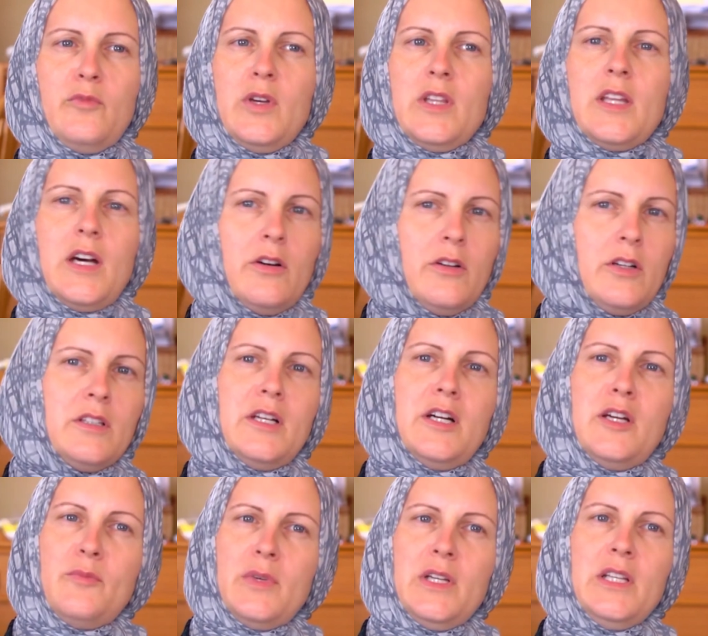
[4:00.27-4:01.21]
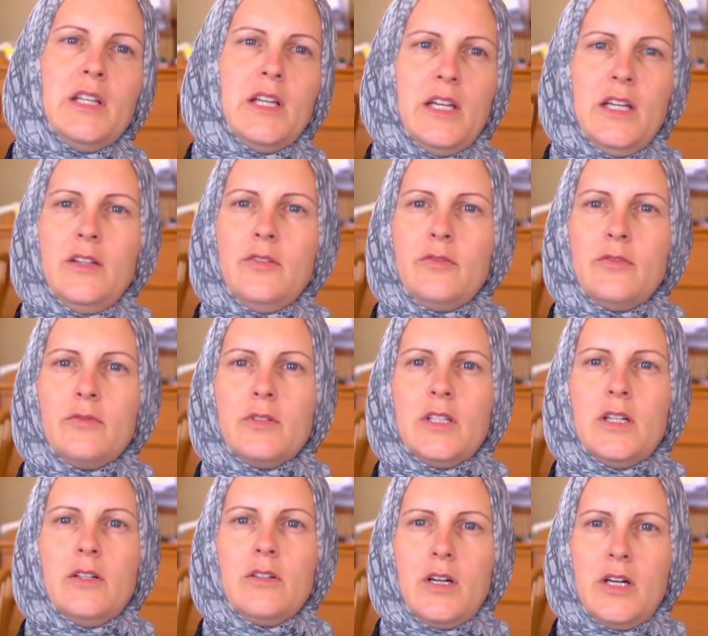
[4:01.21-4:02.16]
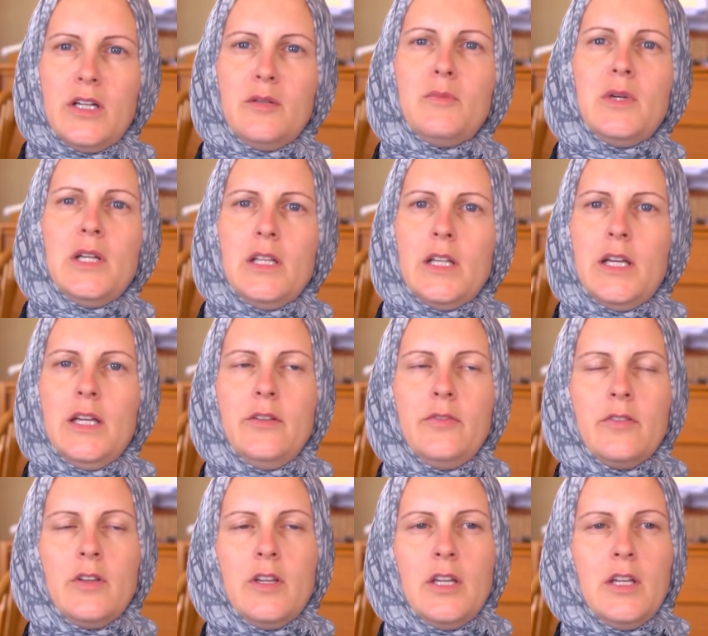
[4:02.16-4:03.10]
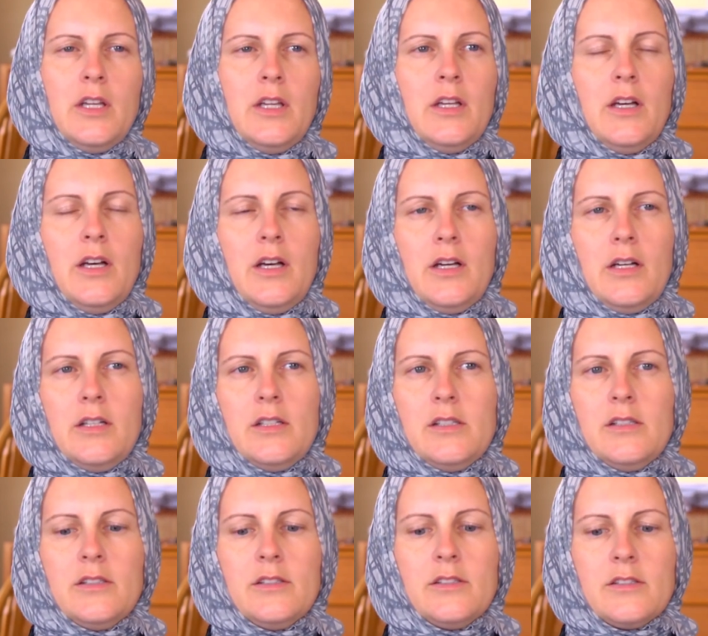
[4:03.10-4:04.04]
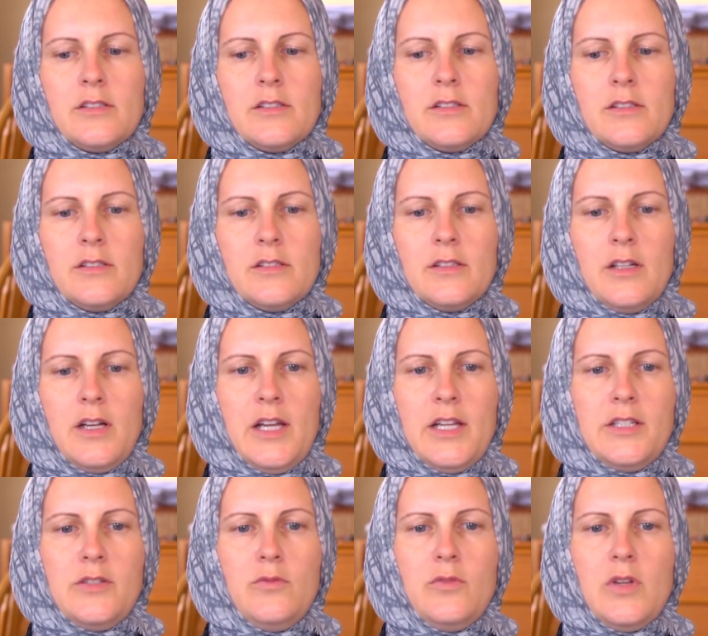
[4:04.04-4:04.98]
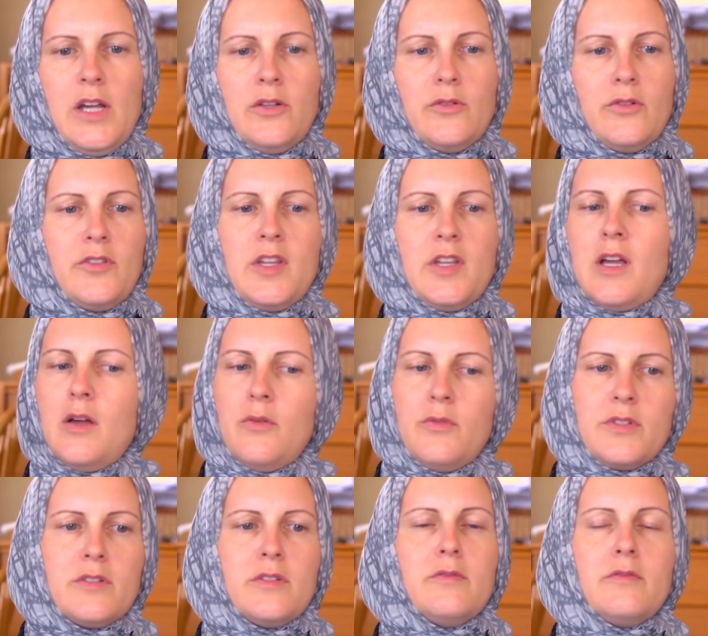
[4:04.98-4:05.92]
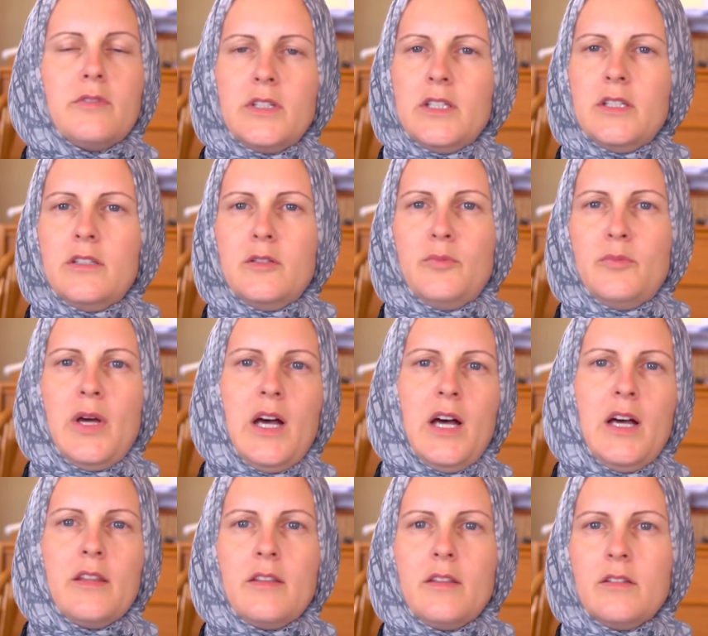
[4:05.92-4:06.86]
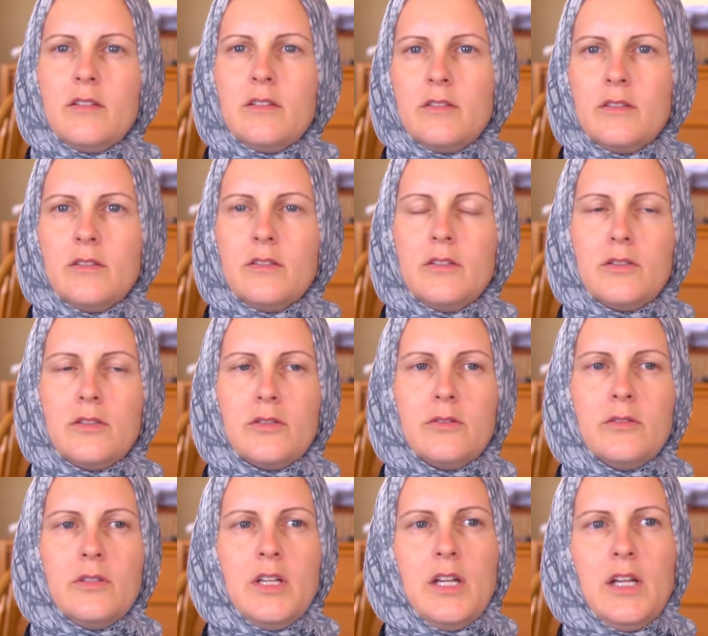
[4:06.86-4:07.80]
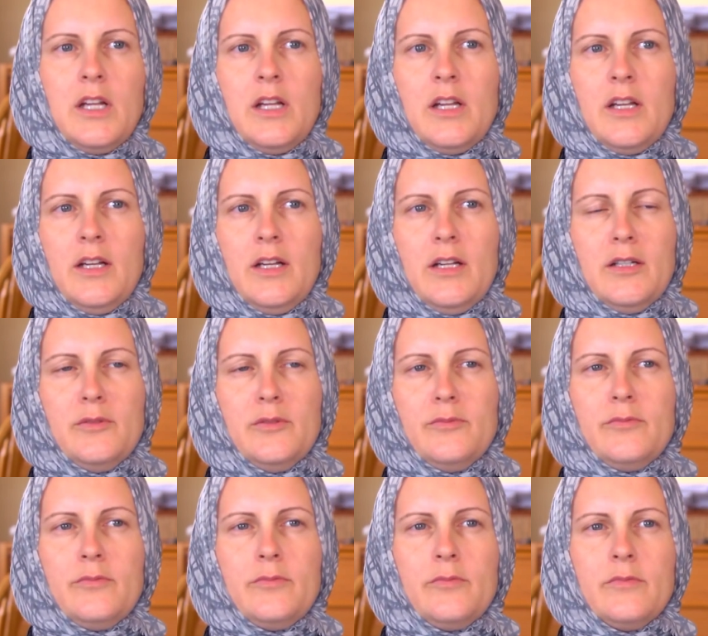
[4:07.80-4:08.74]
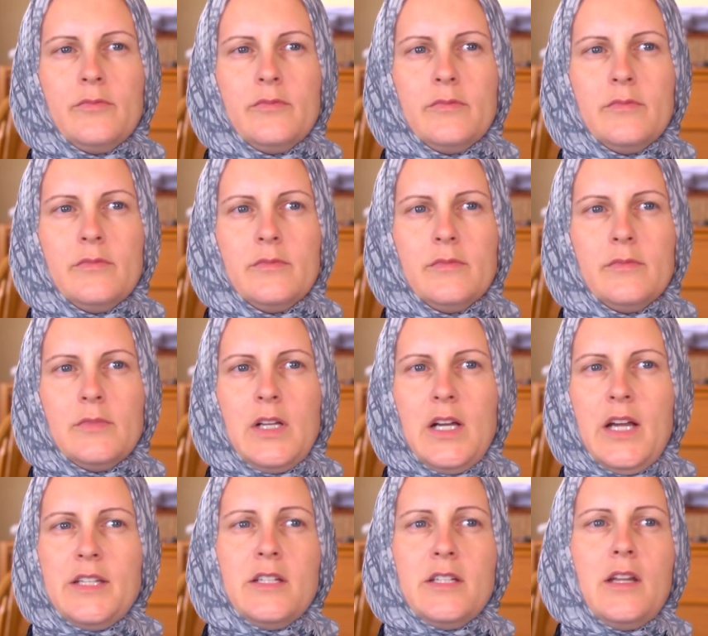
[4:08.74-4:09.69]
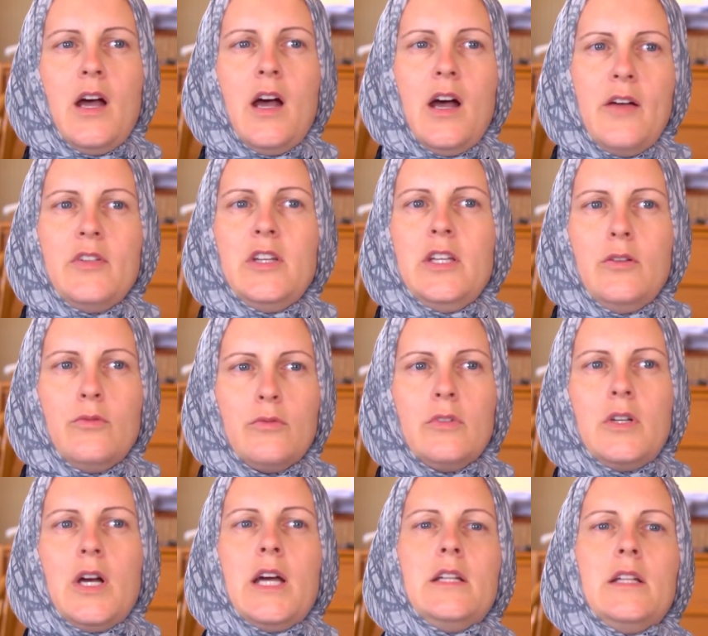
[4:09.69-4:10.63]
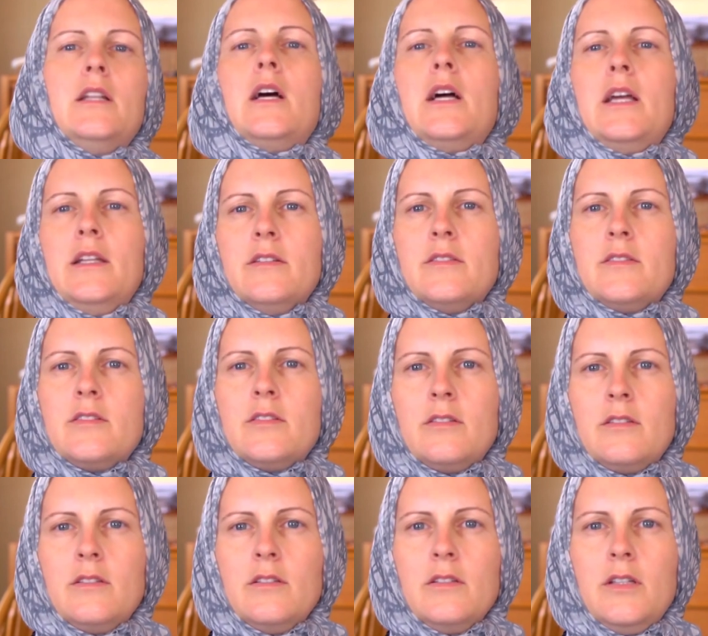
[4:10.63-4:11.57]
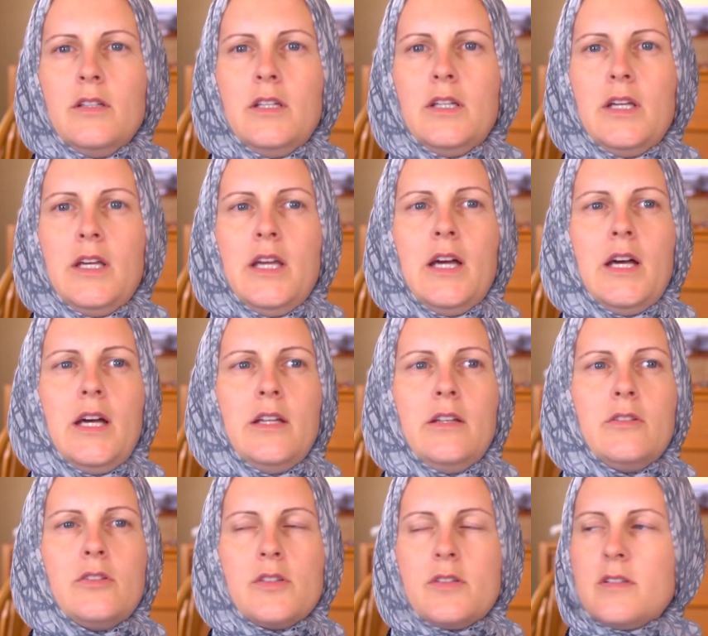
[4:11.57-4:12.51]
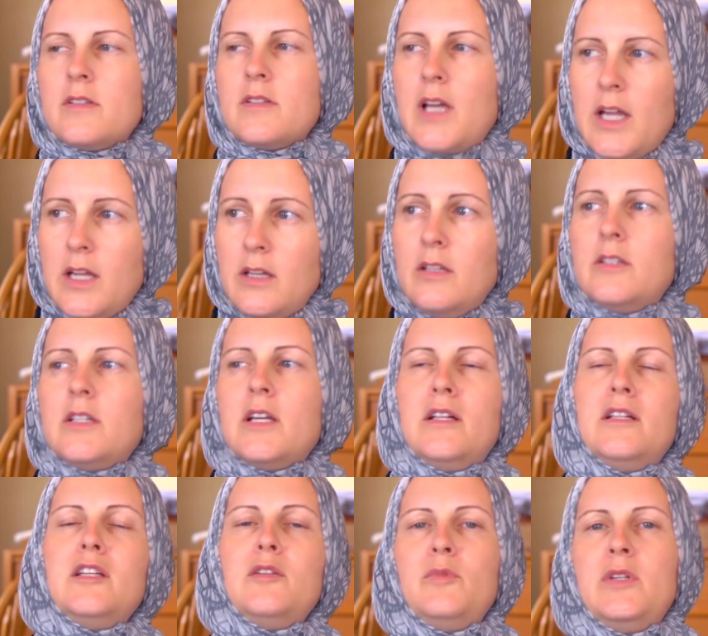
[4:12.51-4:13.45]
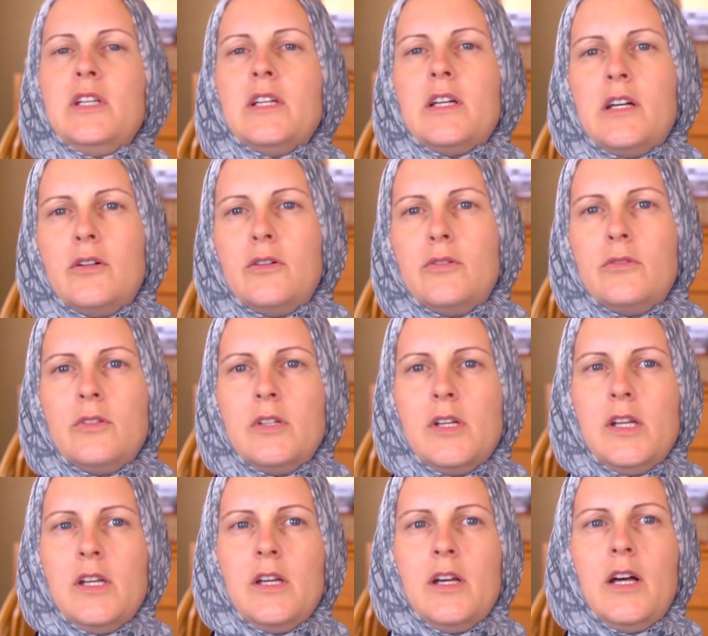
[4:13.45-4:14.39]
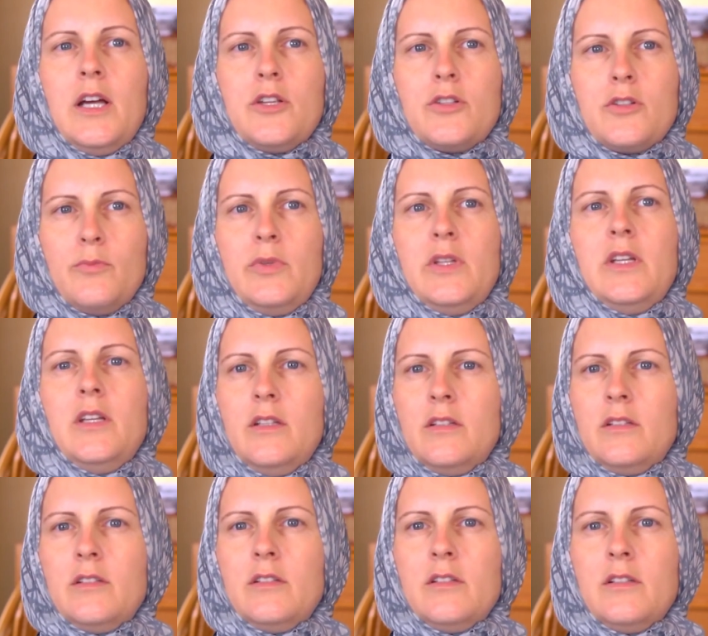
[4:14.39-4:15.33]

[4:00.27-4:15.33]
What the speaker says: without Allah in my life, without God in my life, I don't think I was on a very good path, you know. I didn't have any guidelines, and I had the society telling me how I should be,